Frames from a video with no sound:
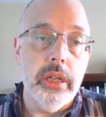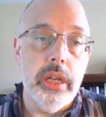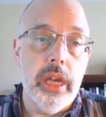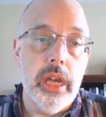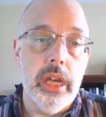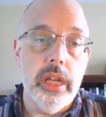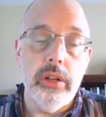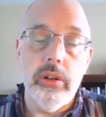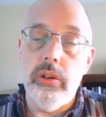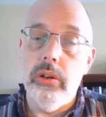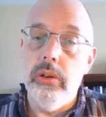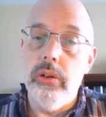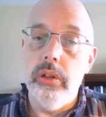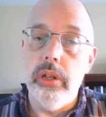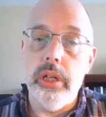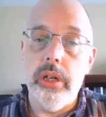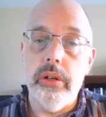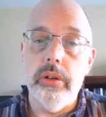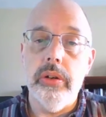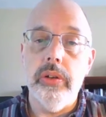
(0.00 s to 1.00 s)
And
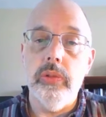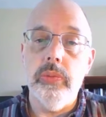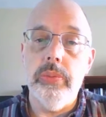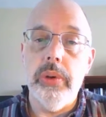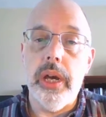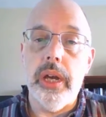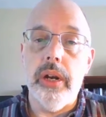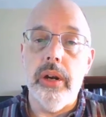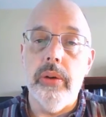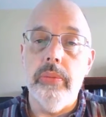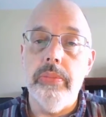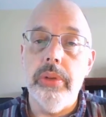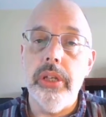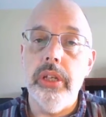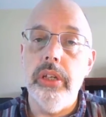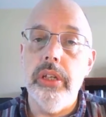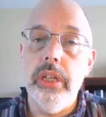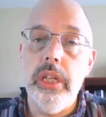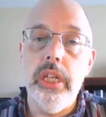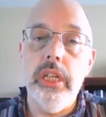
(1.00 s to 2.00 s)
earlier is better, but
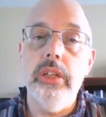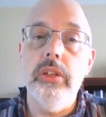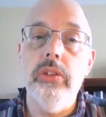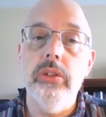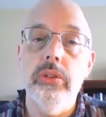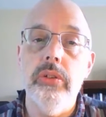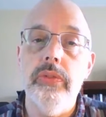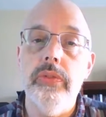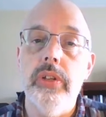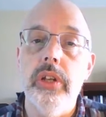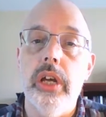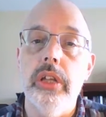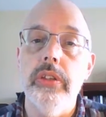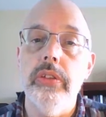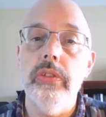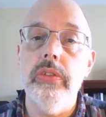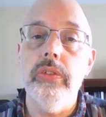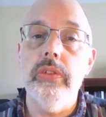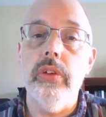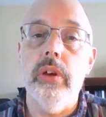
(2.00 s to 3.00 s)
you need to have
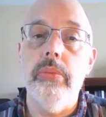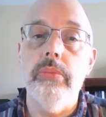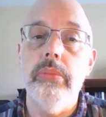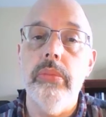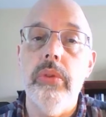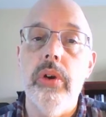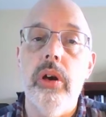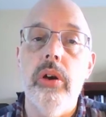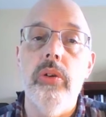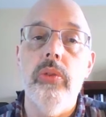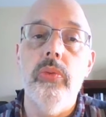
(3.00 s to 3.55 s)
done some